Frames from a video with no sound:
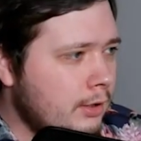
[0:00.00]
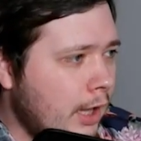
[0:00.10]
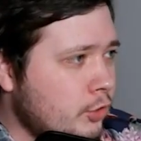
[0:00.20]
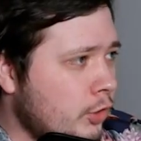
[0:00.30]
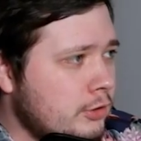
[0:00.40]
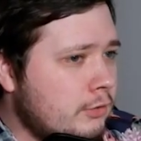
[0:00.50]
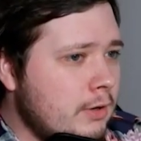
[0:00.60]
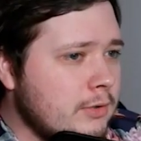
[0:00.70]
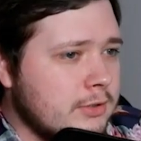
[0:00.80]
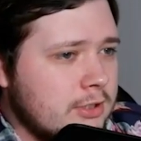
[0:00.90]
I turned
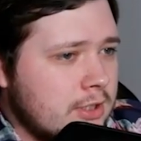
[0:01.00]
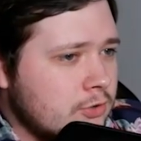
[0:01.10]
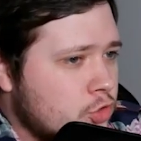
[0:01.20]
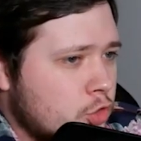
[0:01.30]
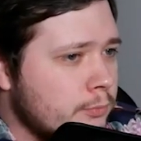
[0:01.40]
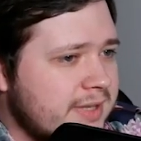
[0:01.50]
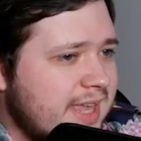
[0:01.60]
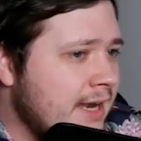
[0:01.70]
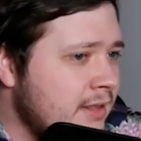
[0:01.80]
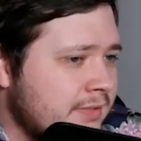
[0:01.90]
around and you didn't show me
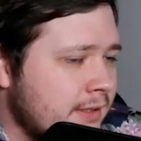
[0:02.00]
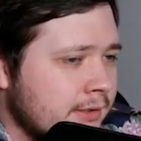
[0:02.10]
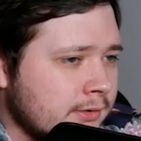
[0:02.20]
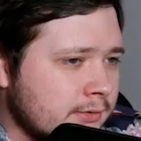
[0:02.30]
anything.